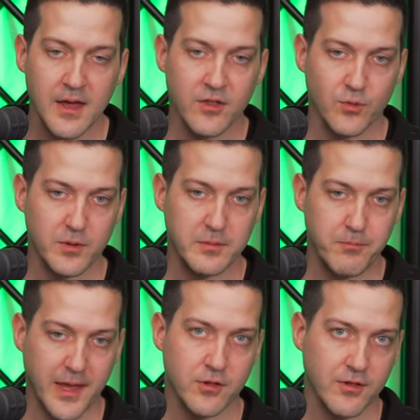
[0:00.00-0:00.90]
so we
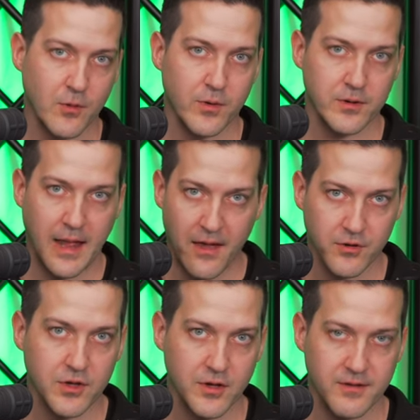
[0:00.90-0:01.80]
make sure that we have a
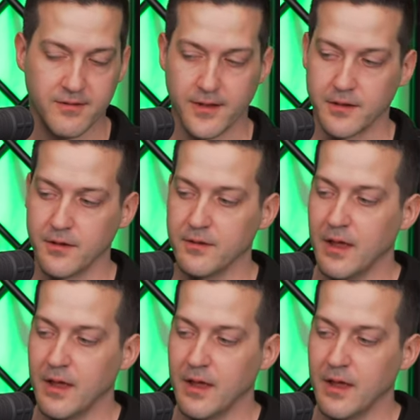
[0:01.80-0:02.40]
good signal.